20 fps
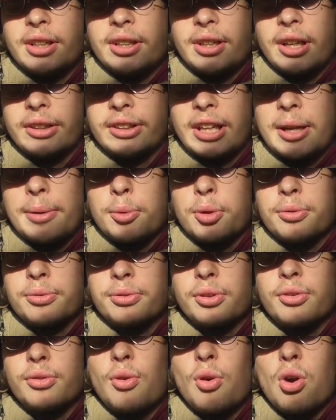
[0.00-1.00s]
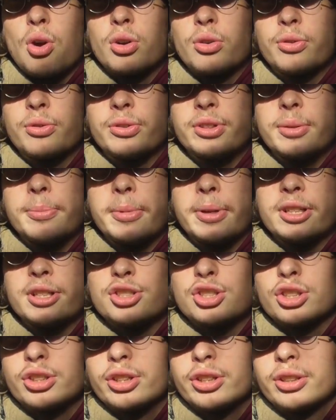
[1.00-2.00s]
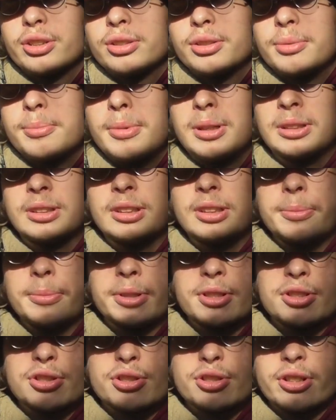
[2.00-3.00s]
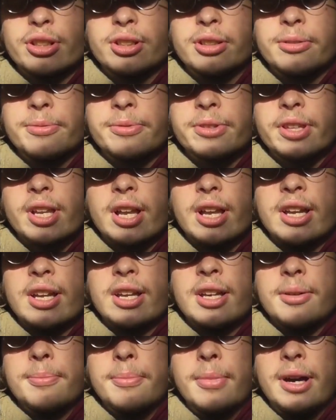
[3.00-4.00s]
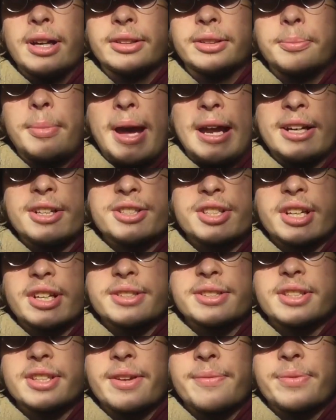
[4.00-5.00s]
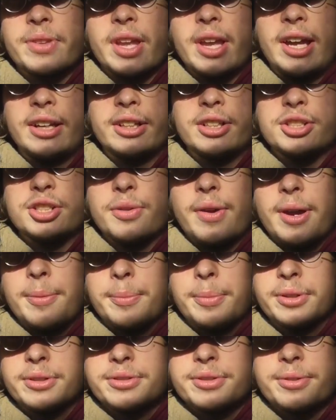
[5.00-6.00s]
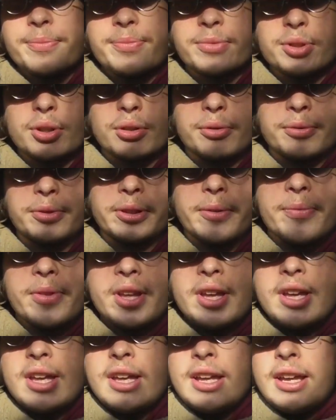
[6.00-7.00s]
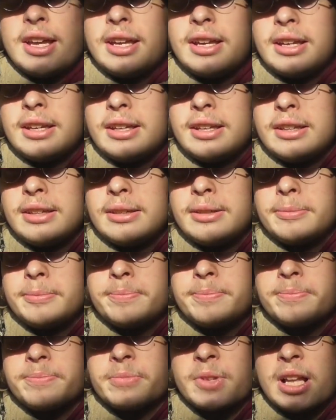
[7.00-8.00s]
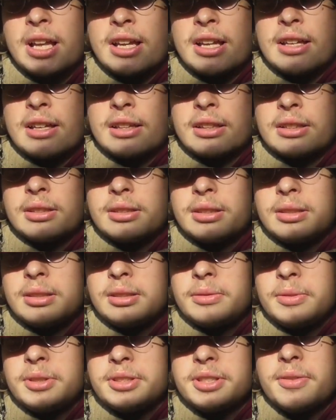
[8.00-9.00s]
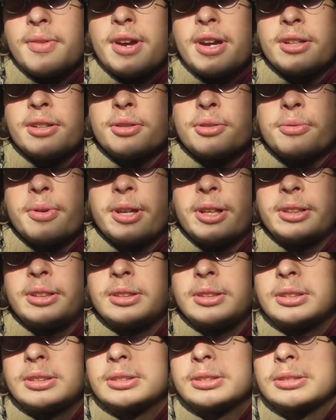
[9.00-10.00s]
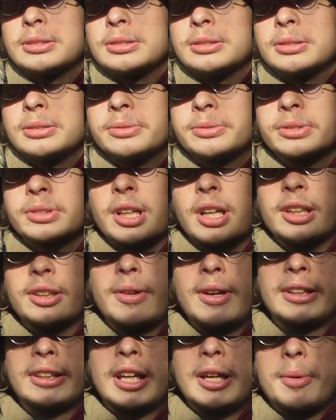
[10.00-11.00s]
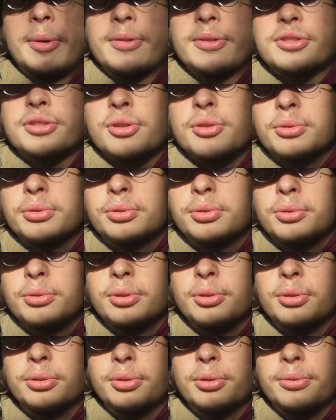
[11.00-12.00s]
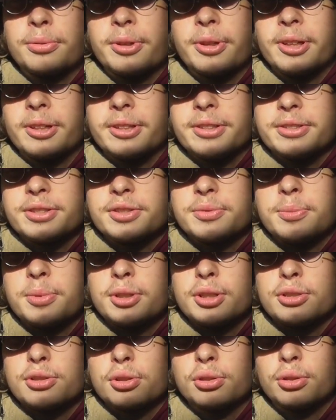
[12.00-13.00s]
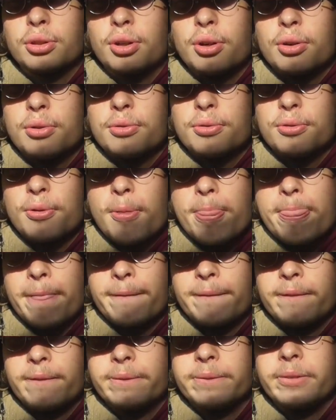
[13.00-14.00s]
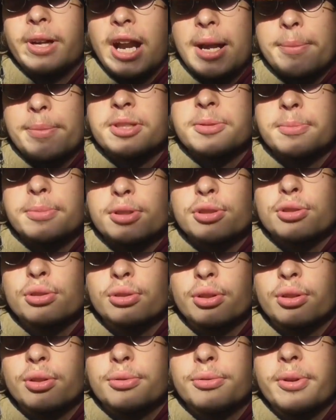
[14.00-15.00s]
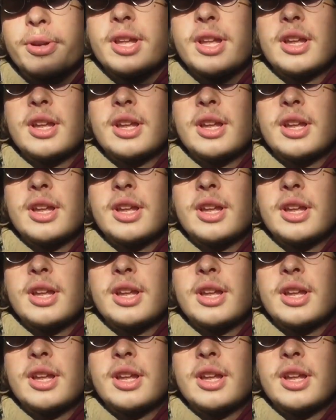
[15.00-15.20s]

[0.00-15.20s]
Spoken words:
a type of fourth-dimensional, multidimensional, but parasites, energy vampires, sort of thing. It was a while ago. Well, at that time I was going through a lot of spiritual growth, rapid spiritual growth,